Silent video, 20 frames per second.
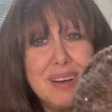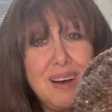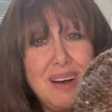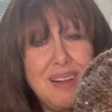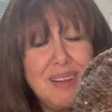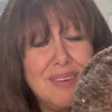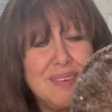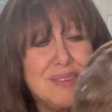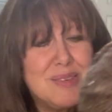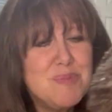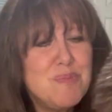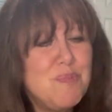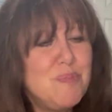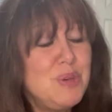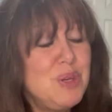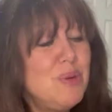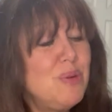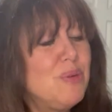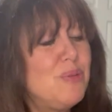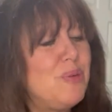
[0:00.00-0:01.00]
color is
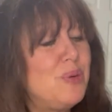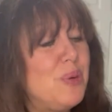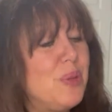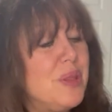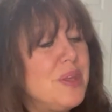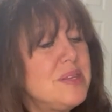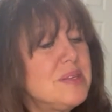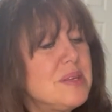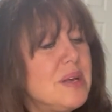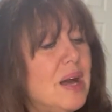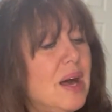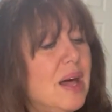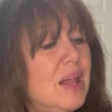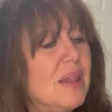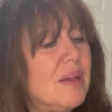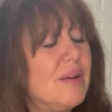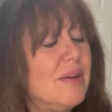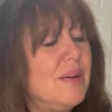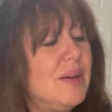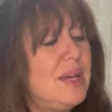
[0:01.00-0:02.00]
beautiful. This
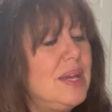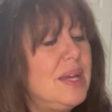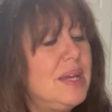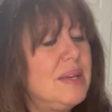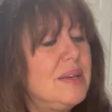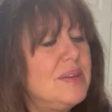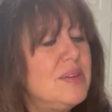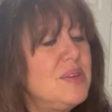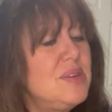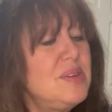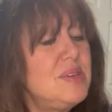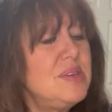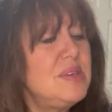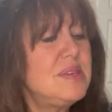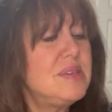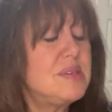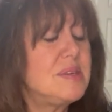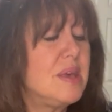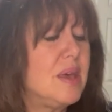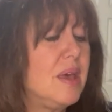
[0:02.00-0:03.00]
color
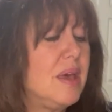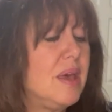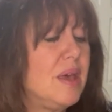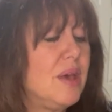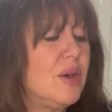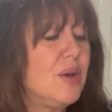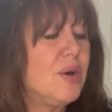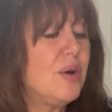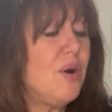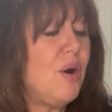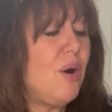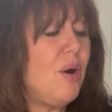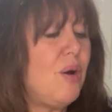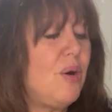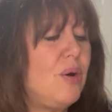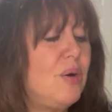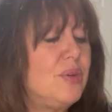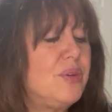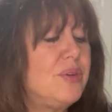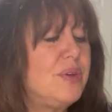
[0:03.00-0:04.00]
is
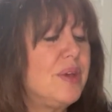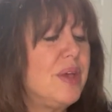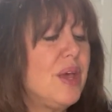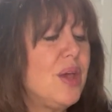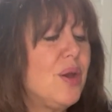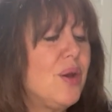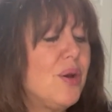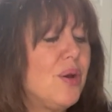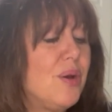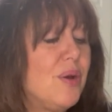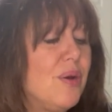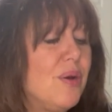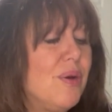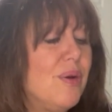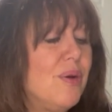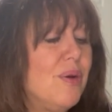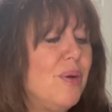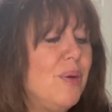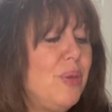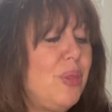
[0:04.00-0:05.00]
called
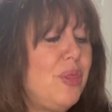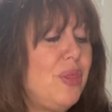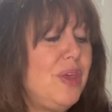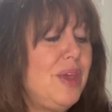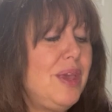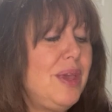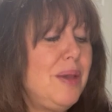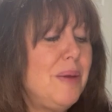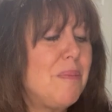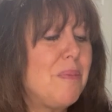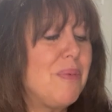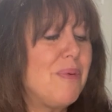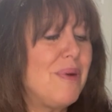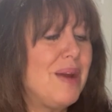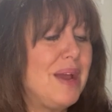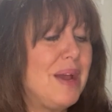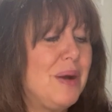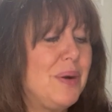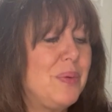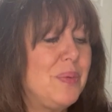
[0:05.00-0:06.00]
Earthy
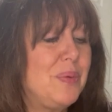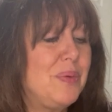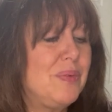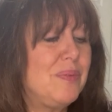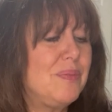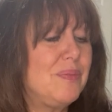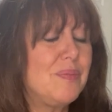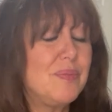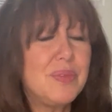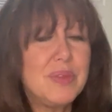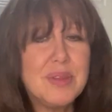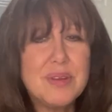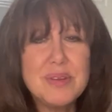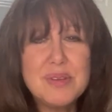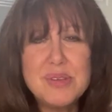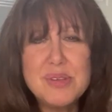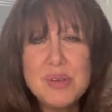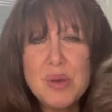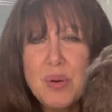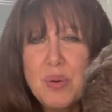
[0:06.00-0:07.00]
Brown.
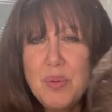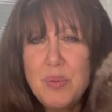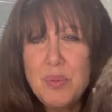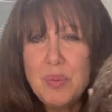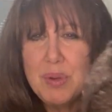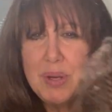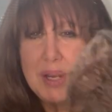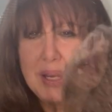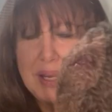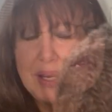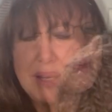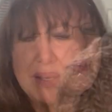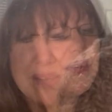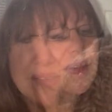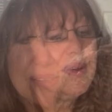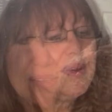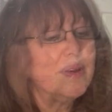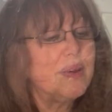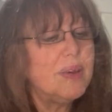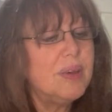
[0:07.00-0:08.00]
So
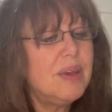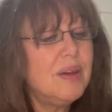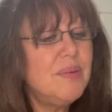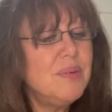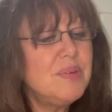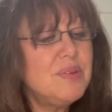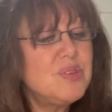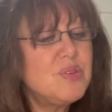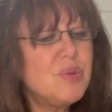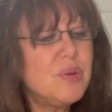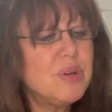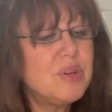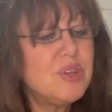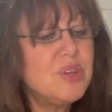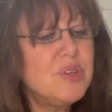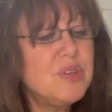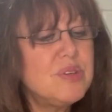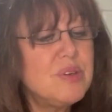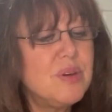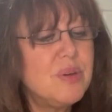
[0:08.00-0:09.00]
nice. Here are
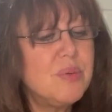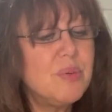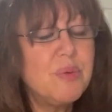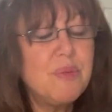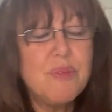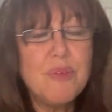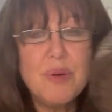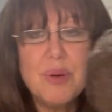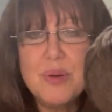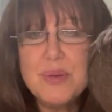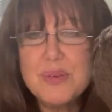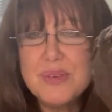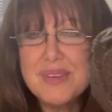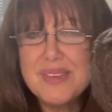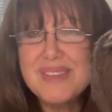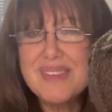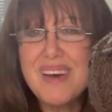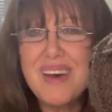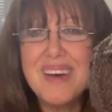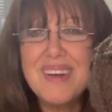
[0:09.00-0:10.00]
instructions on reverse
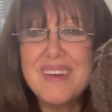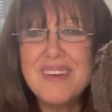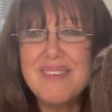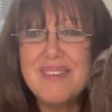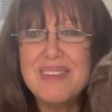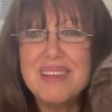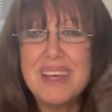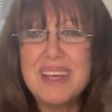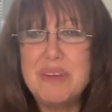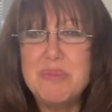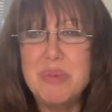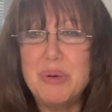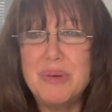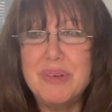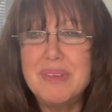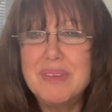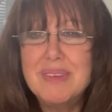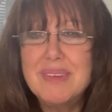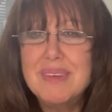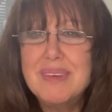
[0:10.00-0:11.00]
side of
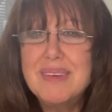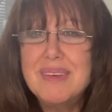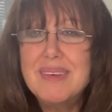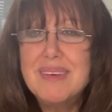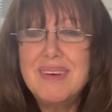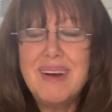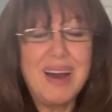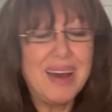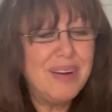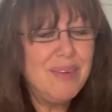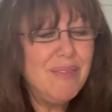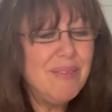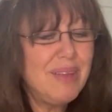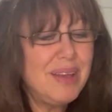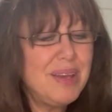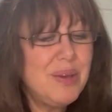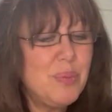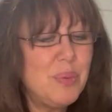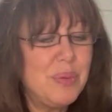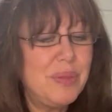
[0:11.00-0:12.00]
label. I don't
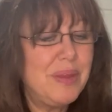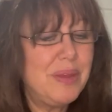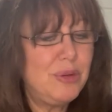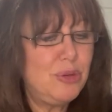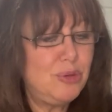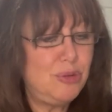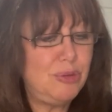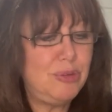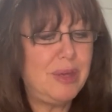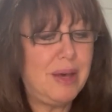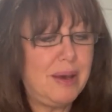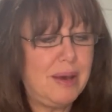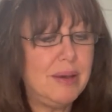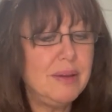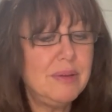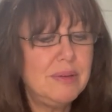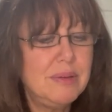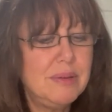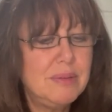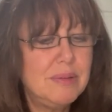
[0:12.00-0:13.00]
like when they do that,